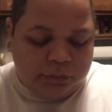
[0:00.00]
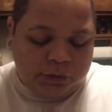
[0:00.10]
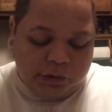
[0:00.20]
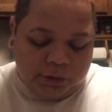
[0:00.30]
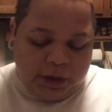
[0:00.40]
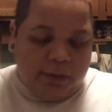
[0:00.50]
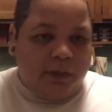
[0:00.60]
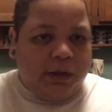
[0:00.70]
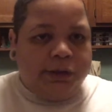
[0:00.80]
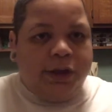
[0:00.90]
So that
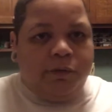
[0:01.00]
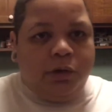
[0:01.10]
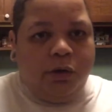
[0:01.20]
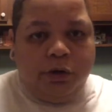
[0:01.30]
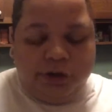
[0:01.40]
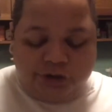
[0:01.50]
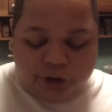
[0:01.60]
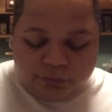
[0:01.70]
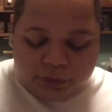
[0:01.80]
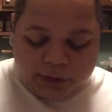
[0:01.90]
things have a longer
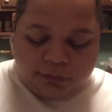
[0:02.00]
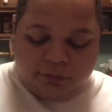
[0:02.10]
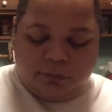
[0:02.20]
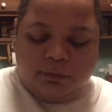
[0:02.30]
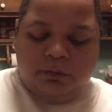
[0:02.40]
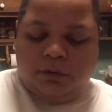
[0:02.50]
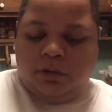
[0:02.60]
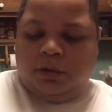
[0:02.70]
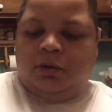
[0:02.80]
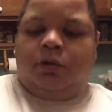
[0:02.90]
shelf life.
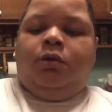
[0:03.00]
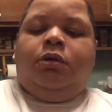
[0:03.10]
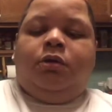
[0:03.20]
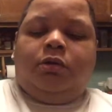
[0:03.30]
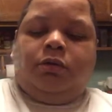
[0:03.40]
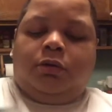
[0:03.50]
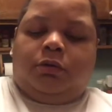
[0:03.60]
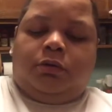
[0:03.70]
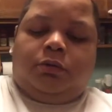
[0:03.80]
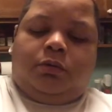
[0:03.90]
So